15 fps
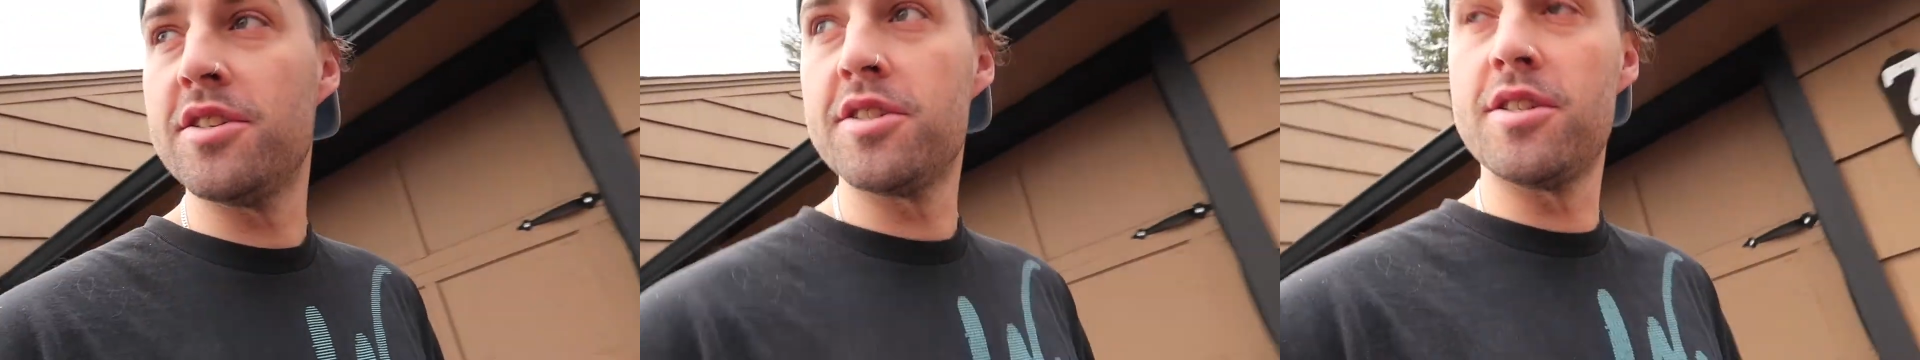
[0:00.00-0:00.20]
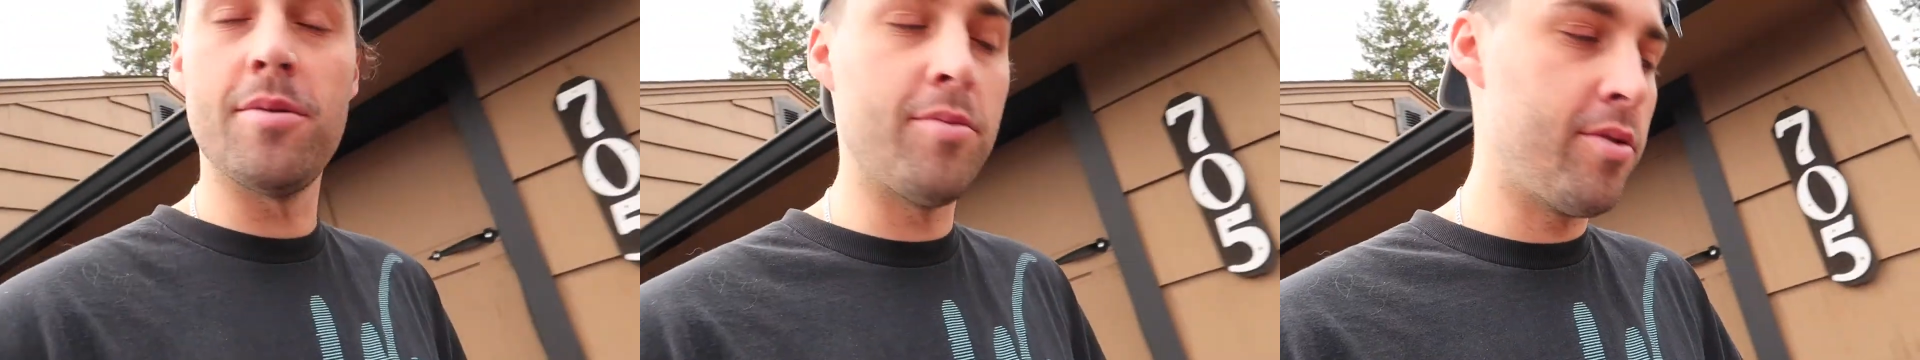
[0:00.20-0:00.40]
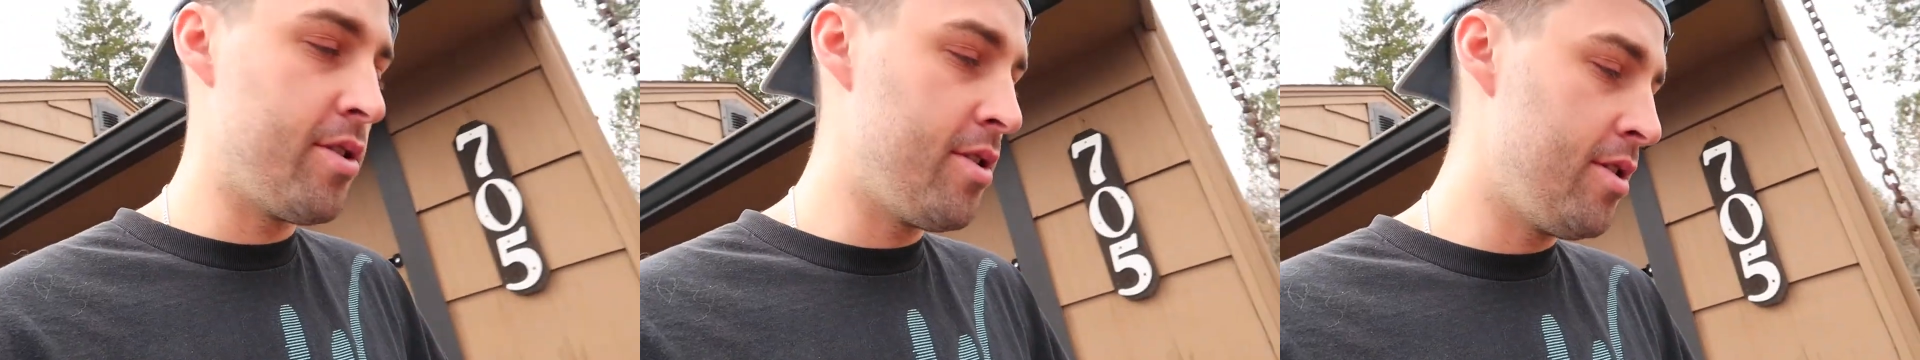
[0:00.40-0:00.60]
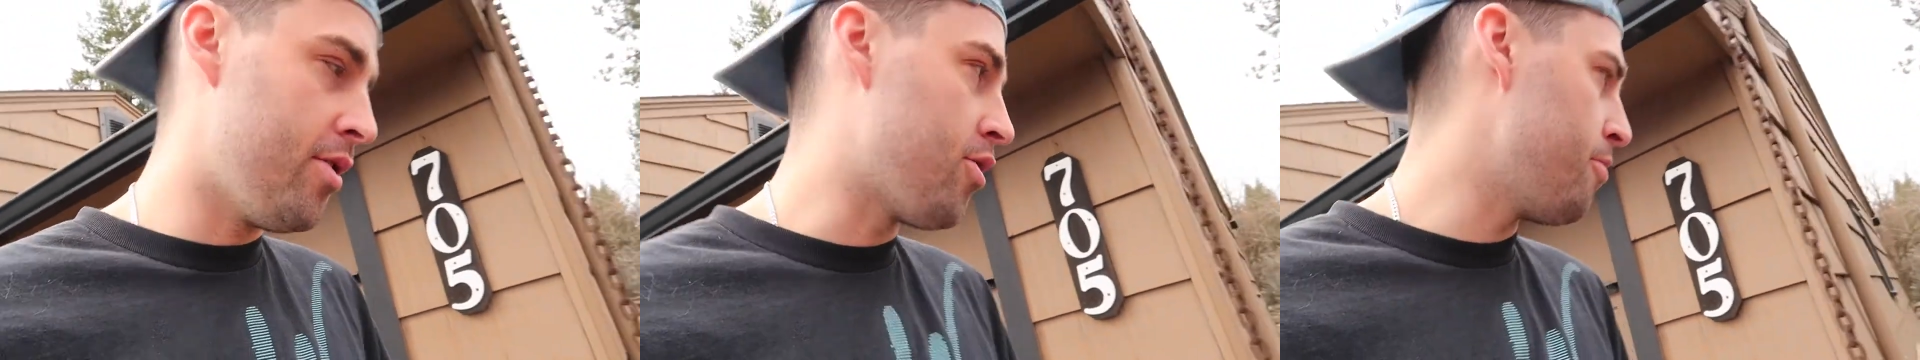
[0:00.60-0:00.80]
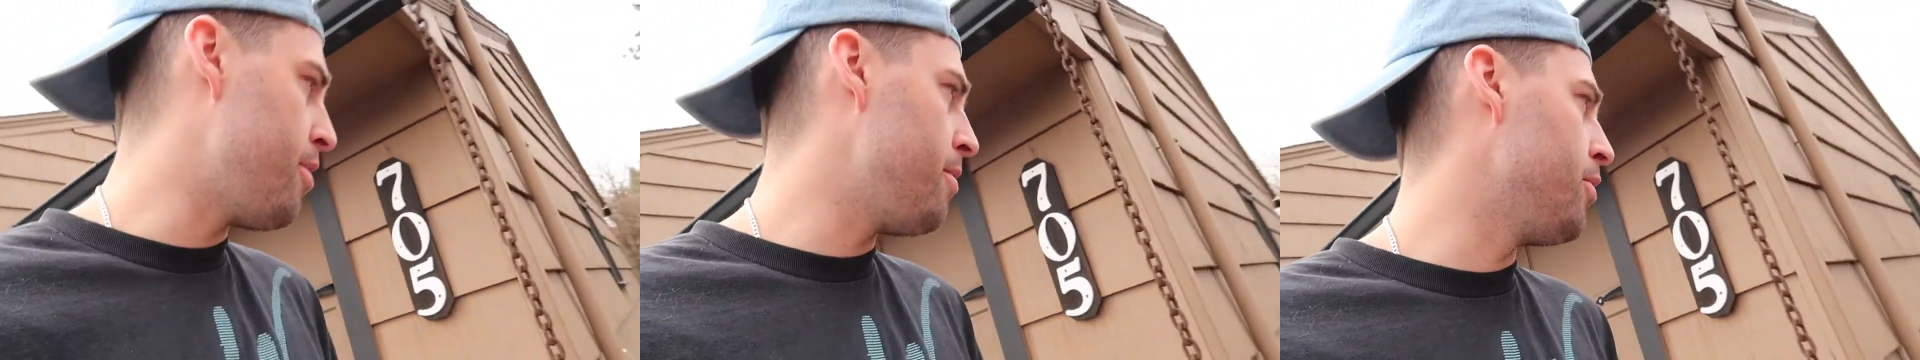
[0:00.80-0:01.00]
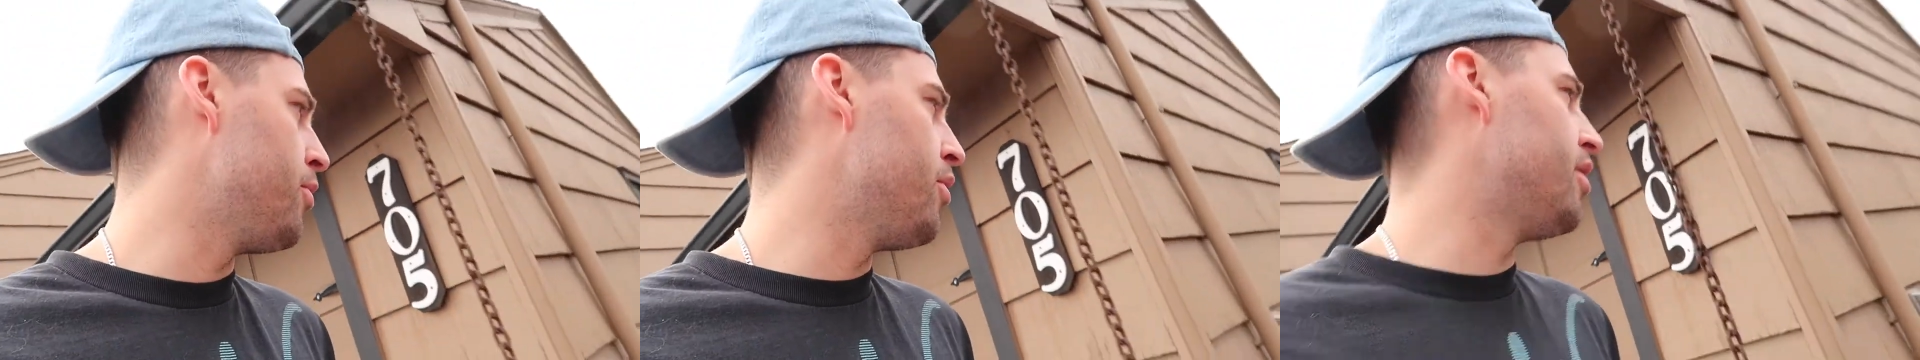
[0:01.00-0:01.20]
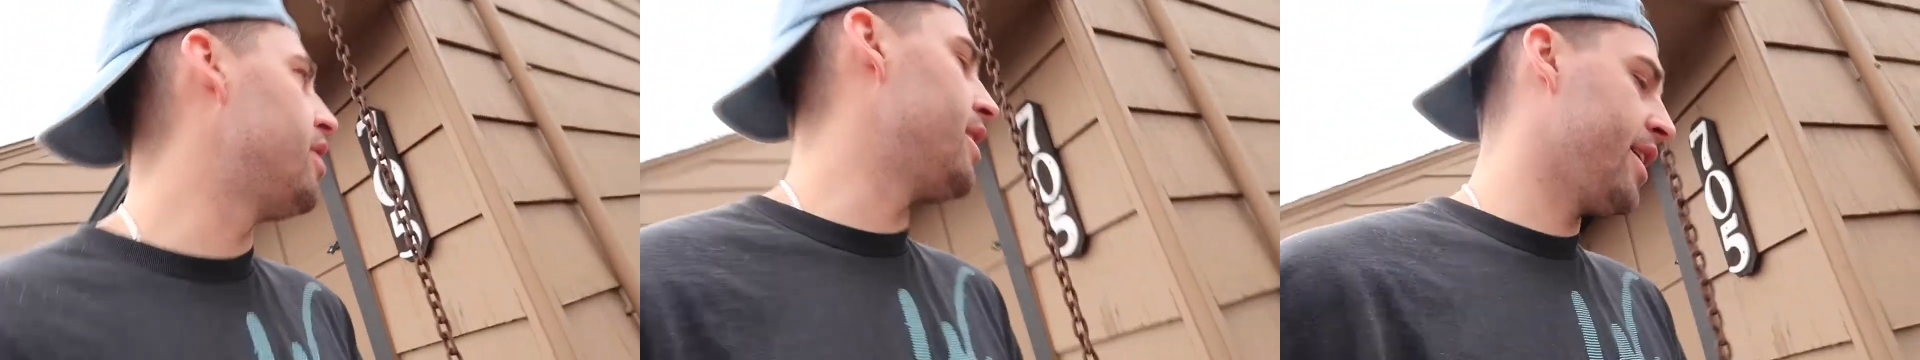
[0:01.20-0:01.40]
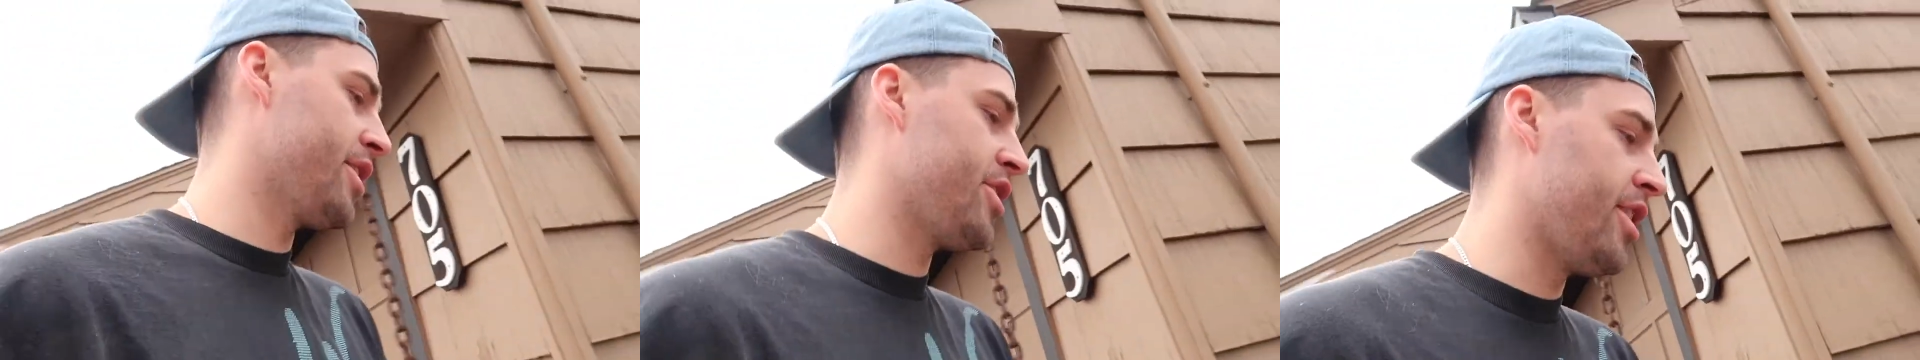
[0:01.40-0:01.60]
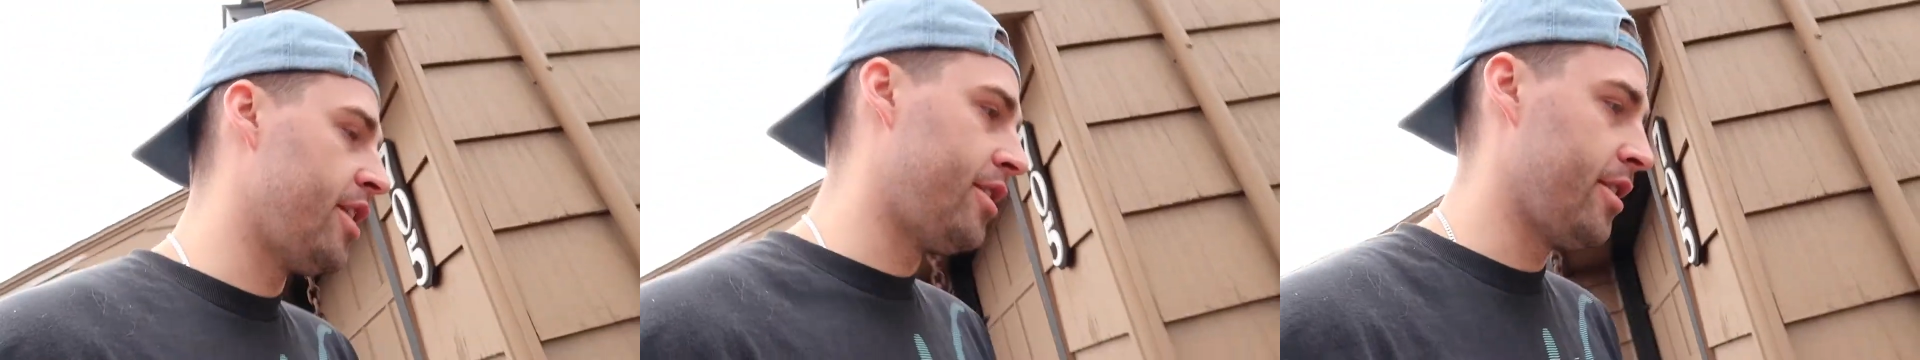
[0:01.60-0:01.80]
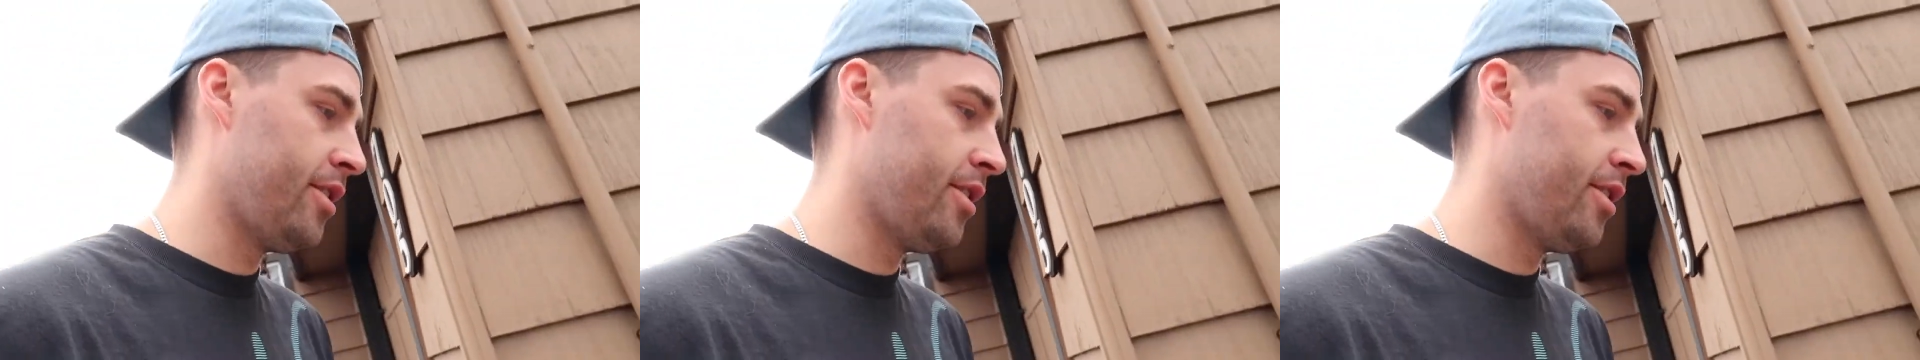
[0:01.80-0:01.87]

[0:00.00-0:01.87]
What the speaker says: somewhere, or maybe one actually, I don't